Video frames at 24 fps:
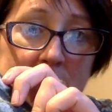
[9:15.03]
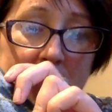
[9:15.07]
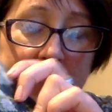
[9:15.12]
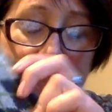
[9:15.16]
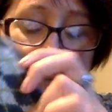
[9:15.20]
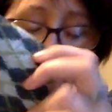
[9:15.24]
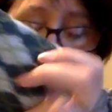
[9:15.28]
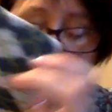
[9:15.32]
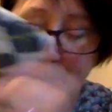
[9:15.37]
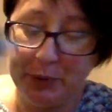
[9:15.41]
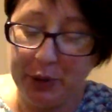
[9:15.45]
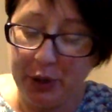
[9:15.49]

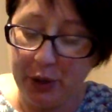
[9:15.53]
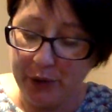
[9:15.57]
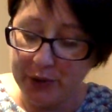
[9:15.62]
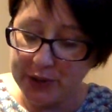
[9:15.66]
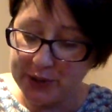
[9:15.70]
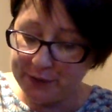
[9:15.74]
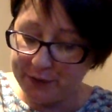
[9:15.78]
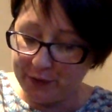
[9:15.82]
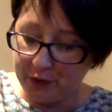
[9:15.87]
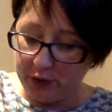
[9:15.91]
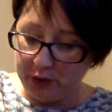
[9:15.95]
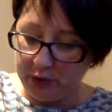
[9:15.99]
It's
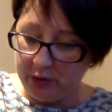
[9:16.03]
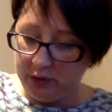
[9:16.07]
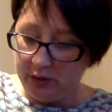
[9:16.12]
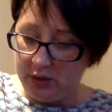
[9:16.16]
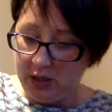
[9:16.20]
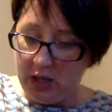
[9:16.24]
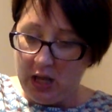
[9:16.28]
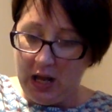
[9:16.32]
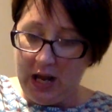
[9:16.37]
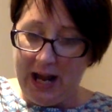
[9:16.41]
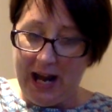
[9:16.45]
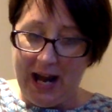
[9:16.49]
beautiful,
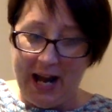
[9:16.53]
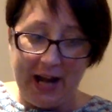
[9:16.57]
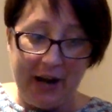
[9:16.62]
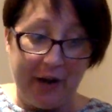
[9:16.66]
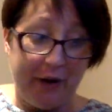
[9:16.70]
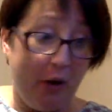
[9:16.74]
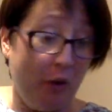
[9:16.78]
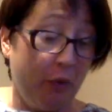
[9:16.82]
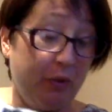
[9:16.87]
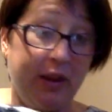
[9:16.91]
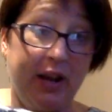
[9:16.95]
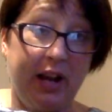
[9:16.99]
and I
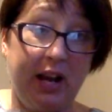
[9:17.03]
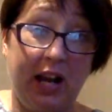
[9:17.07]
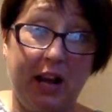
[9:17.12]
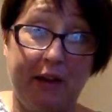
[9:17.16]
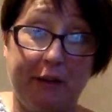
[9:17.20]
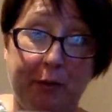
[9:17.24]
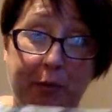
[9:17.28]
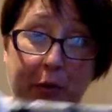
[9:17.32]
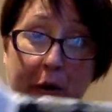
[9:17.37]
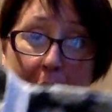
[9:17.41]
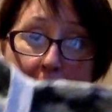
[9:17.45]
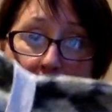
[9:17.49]
don't think I'll
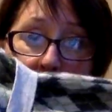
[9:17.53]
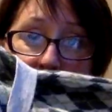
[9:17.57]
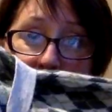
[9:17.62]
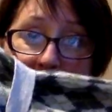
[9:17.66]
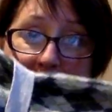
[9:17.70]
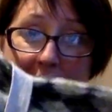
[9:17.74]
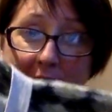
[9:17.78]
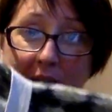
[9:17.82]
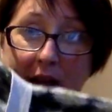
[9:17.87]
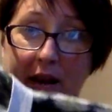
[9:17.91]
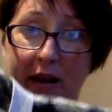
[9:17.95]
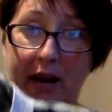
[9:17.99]
have a problem
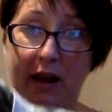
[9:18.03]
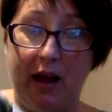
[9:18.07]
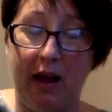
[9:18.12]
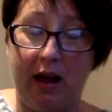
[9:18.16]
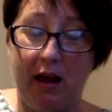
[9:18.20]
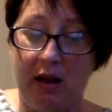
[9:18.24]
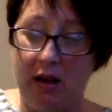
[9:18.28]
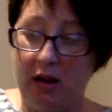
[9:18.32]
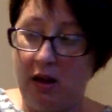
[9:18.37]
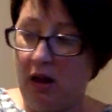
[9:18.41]
selling it.